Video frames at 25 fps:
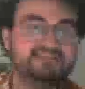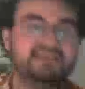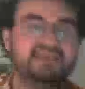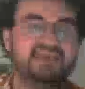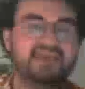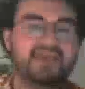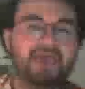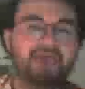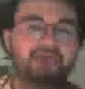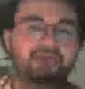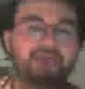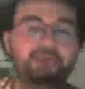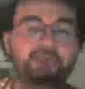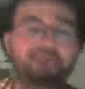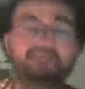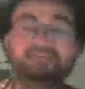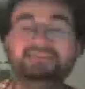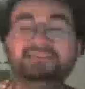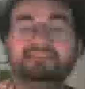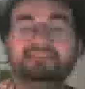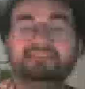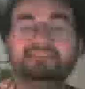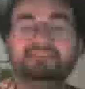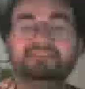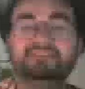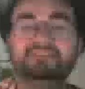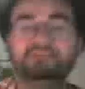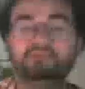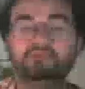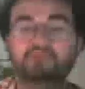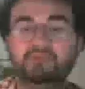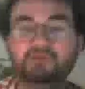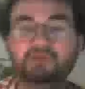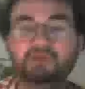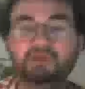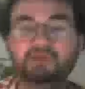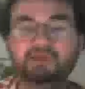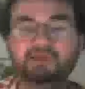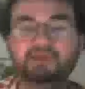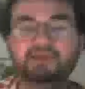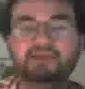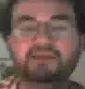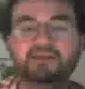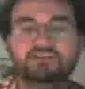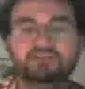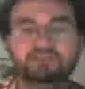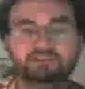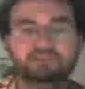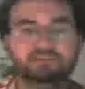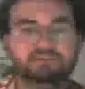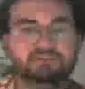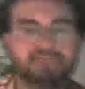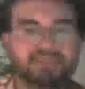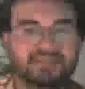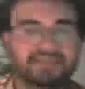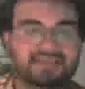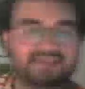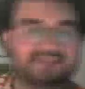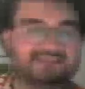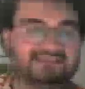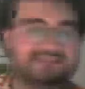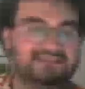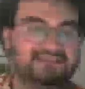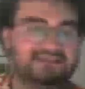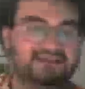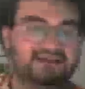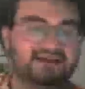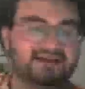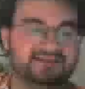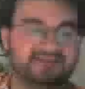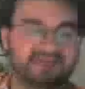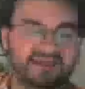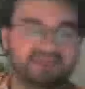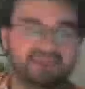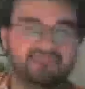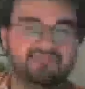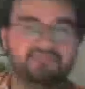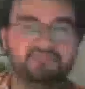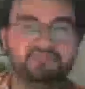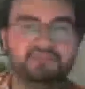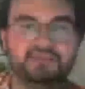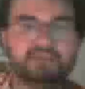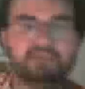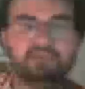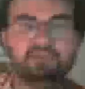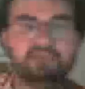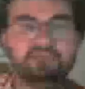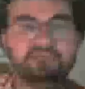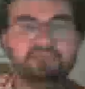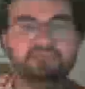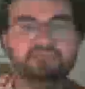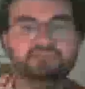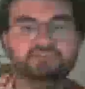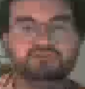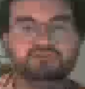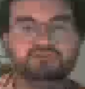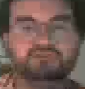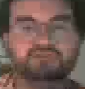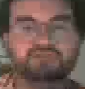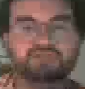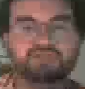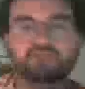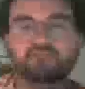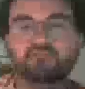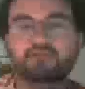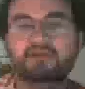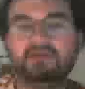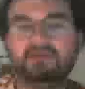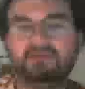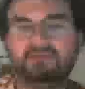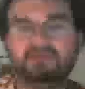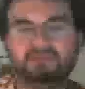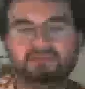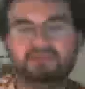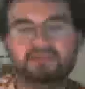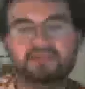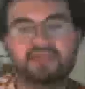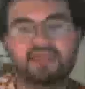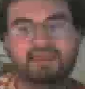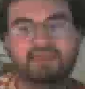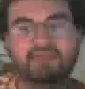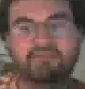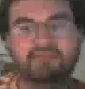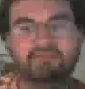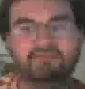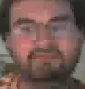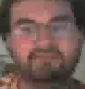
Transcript: and were basically a trick to get native people to give away their land for